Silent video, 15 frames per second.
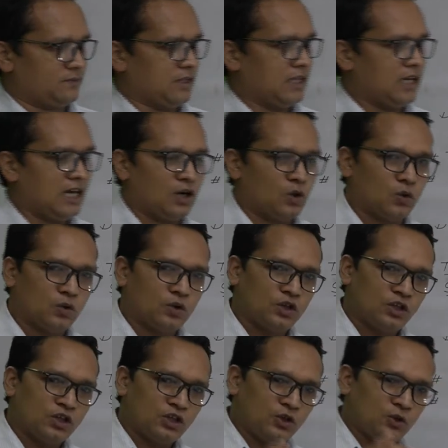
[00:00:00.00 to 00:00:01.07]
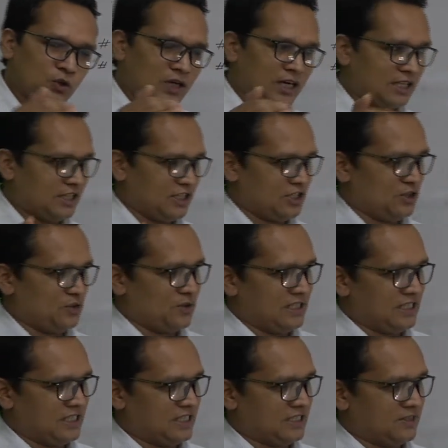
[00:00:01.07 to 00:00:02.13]
Now you are the
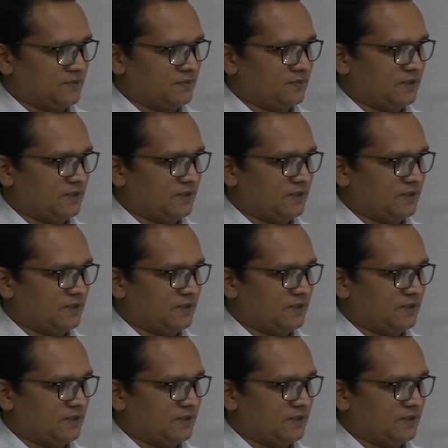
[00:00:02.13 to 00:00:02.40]
students,